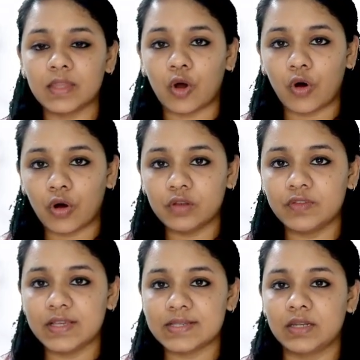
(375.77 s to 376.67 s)
All of
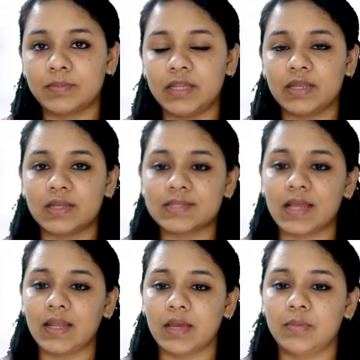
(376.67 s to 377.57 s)
these intermediaries are
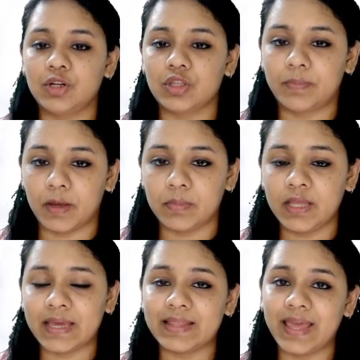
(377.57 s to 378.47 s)
liable to the
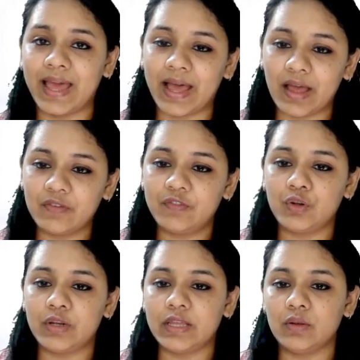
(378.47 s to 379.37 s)
public, and they have
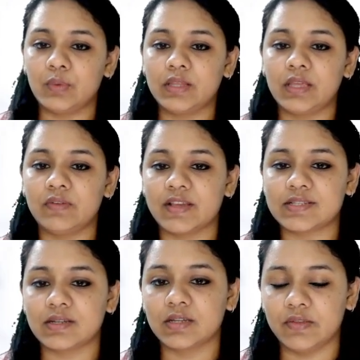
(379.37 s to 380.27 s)
to deal with
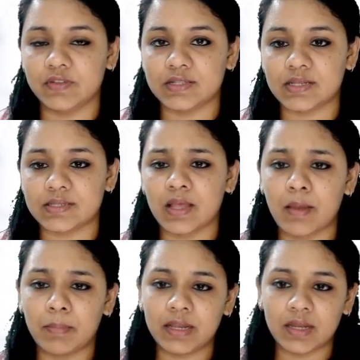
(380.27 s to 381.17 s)
investor grievances,
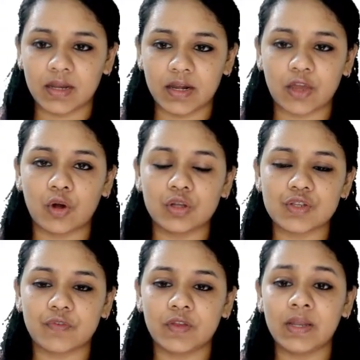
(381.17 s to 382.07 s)
maintain records
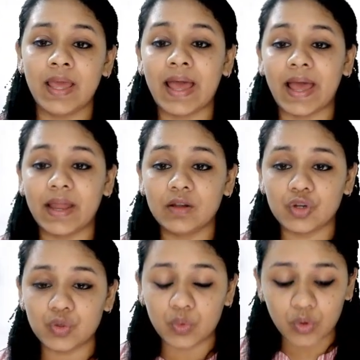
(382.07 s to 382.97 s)
of it, and
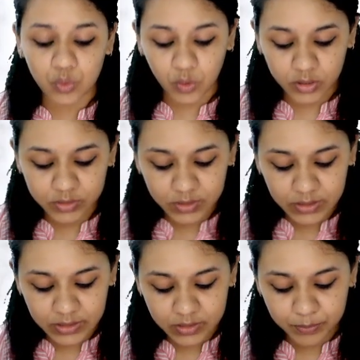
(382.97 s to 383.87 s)
do
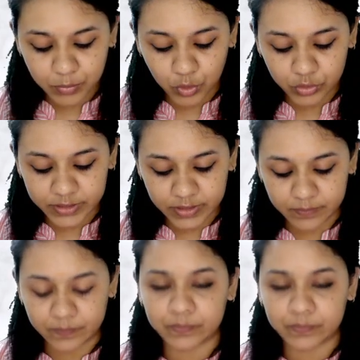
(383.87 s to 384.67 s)
quarterly reporting.